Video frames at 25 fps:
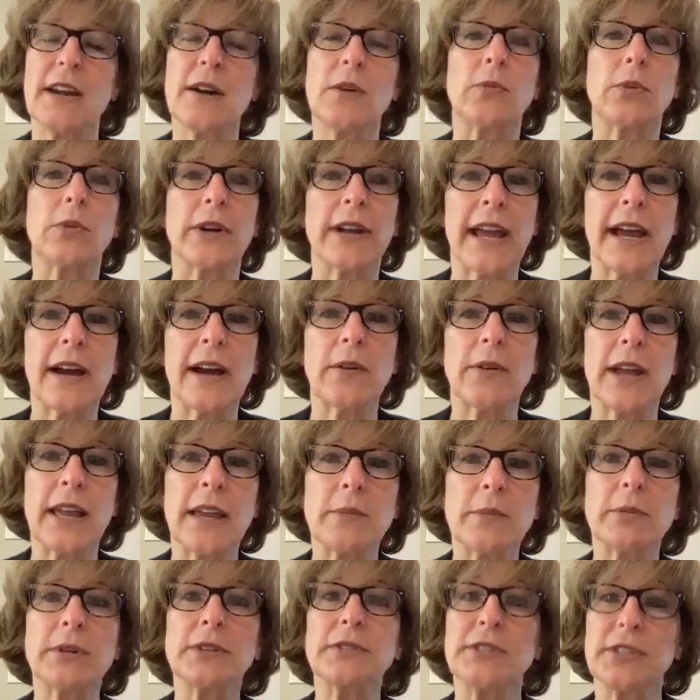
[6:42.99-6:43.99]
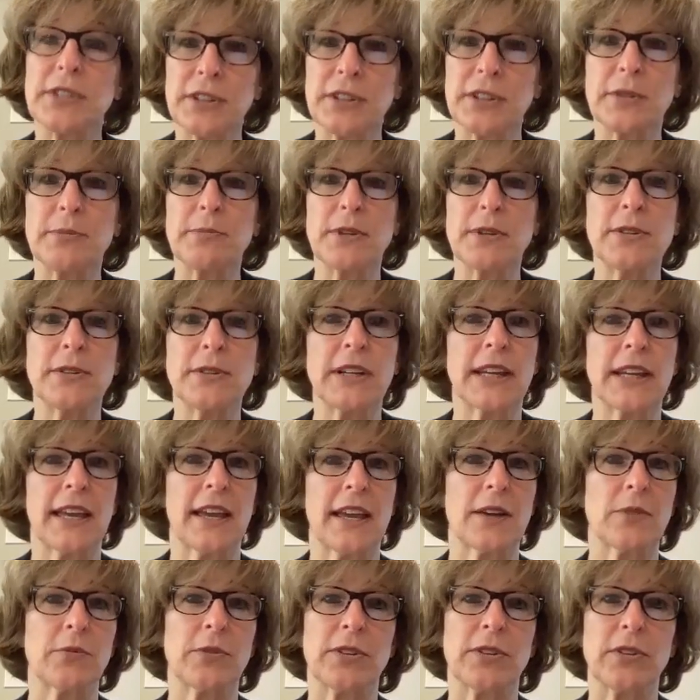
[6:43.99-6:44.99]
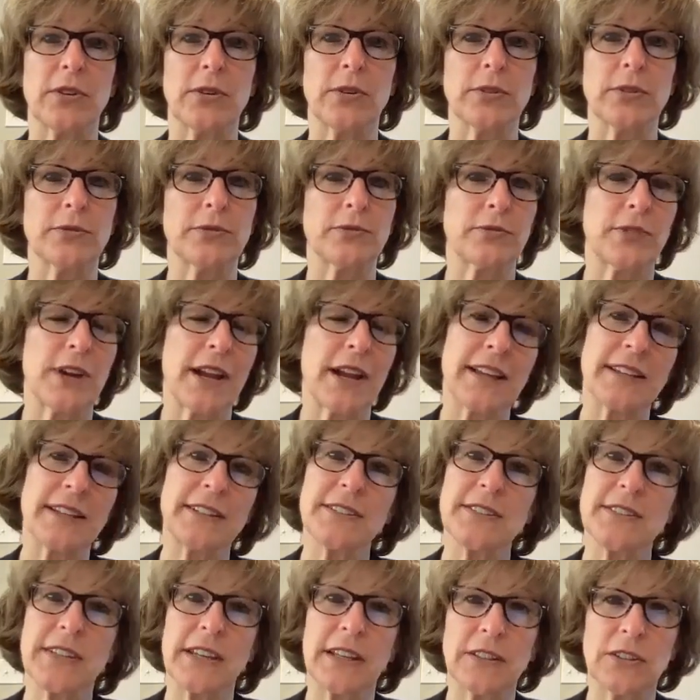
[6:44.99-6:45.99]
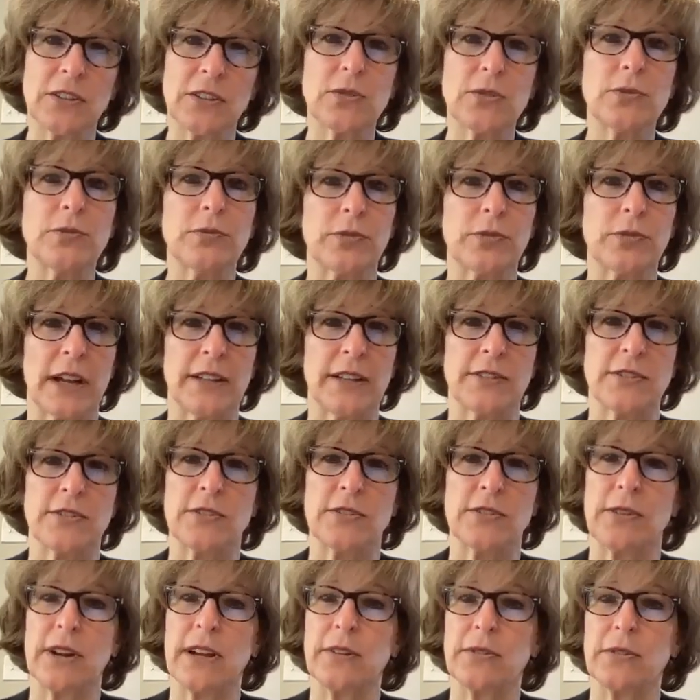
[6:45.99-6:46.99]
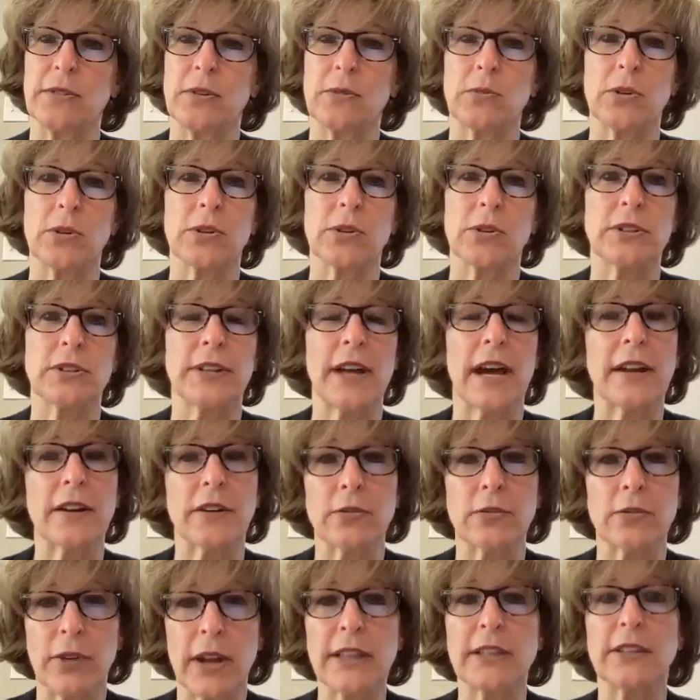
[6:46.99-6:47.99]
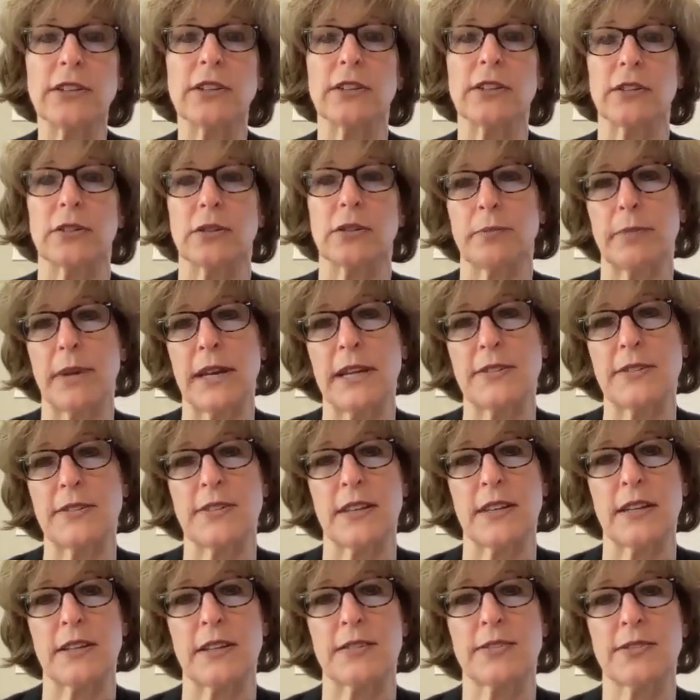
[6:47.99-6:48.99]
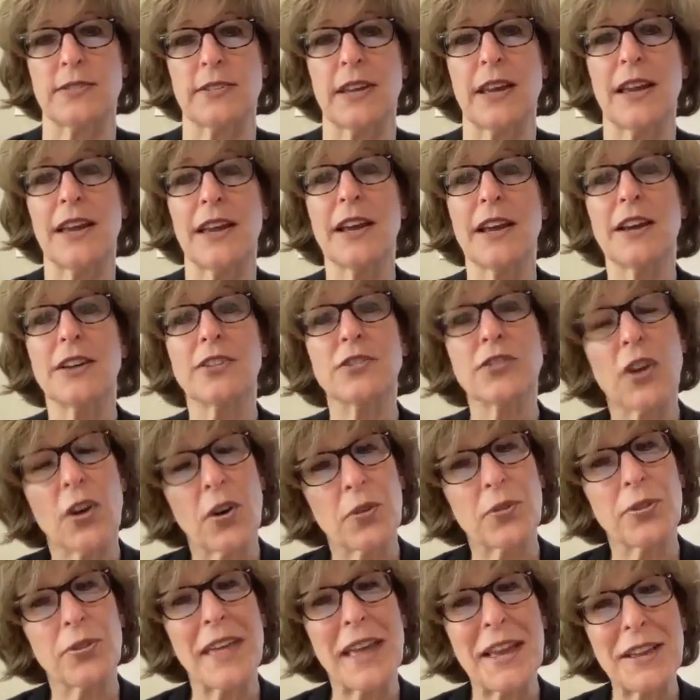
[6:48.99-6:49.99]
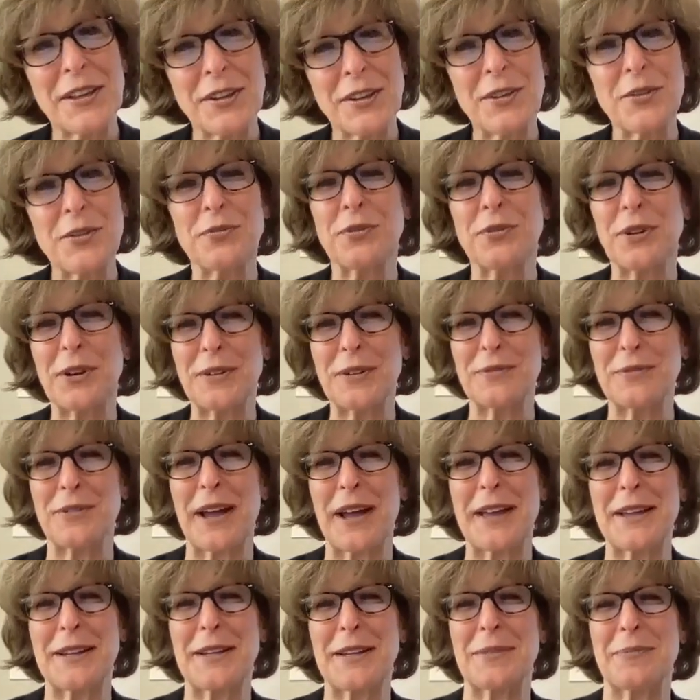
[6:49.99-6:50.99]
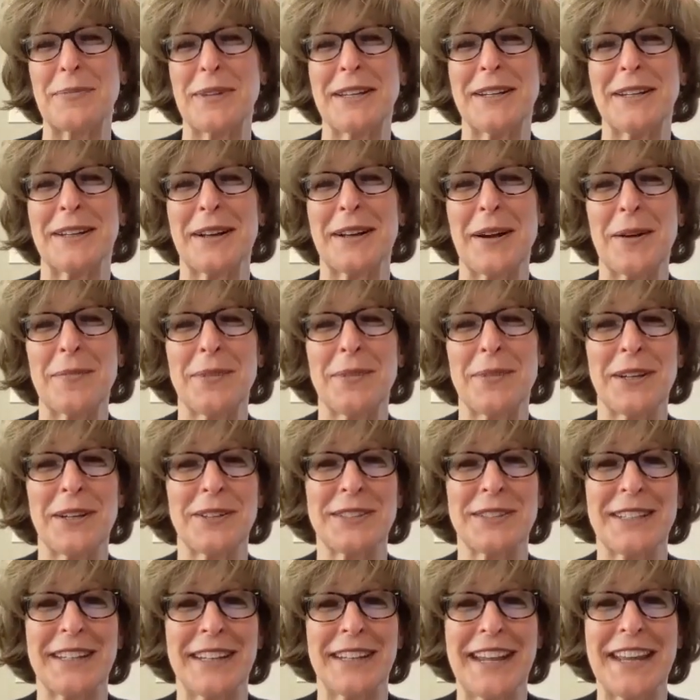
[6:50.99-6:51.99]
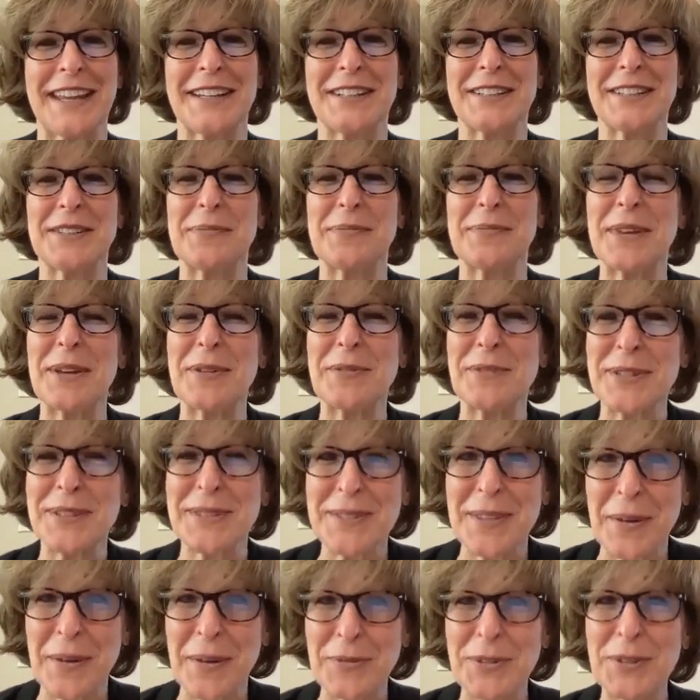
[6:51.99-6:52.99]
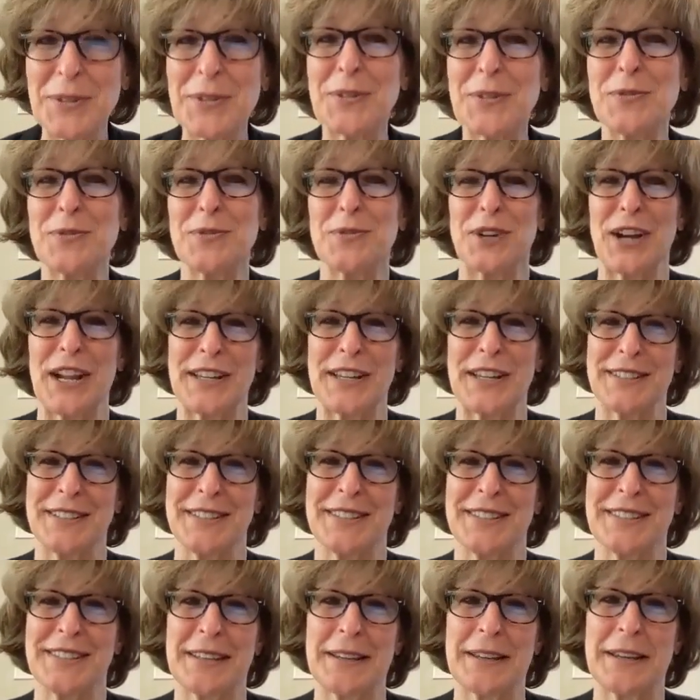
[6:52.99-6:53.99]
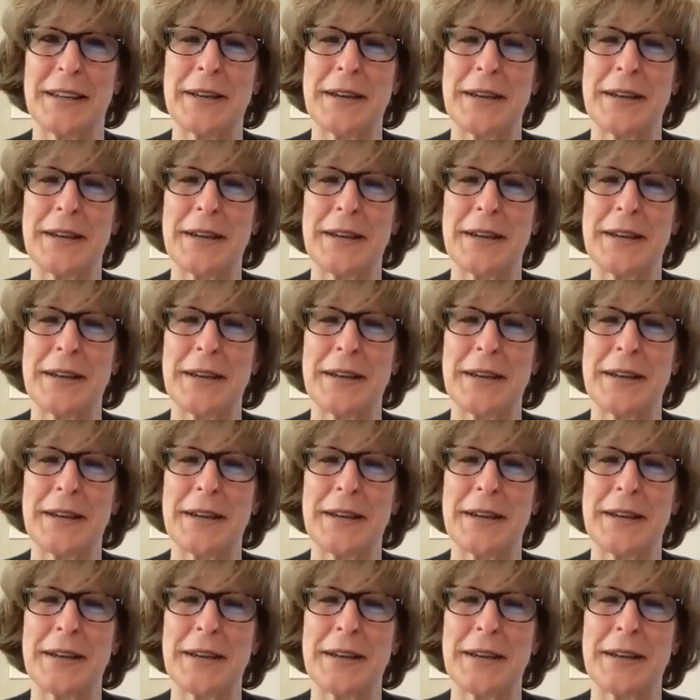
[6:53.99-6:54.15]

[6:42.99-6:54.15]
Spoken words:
We're now able to communicate with old friends and new friends around the world on a regular basis. So thank you for inviting me to come here today to meet with some new friends.